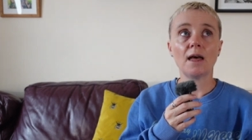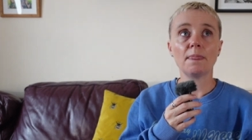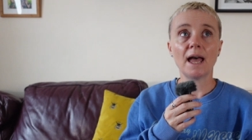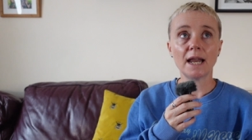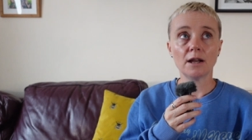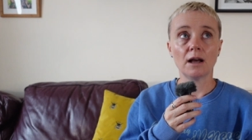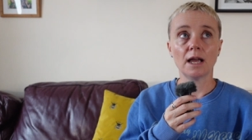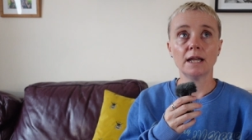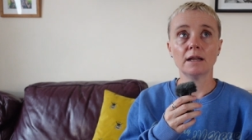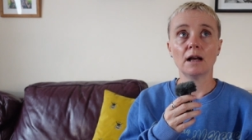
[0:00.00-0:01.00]
And that
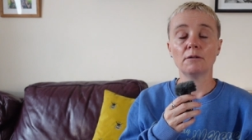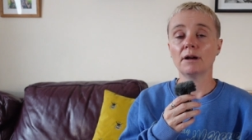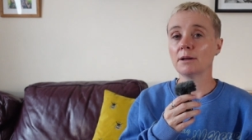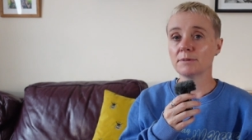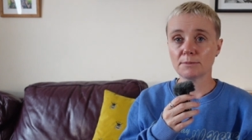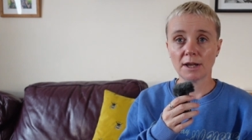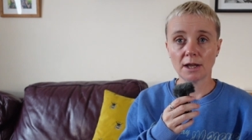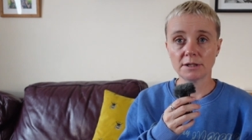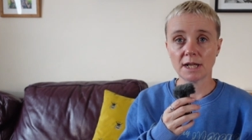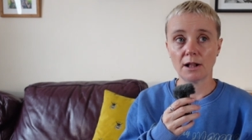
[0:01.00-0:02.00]
night, I went up to my
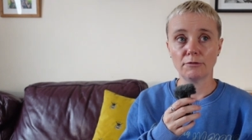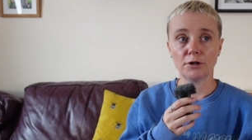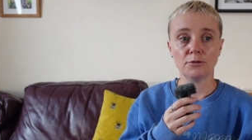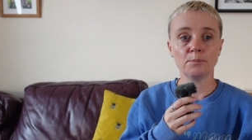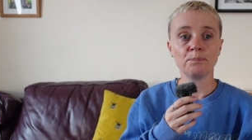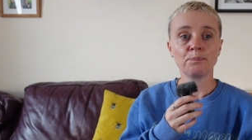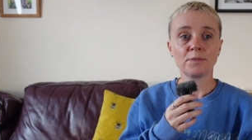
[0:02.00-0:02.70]
hotel room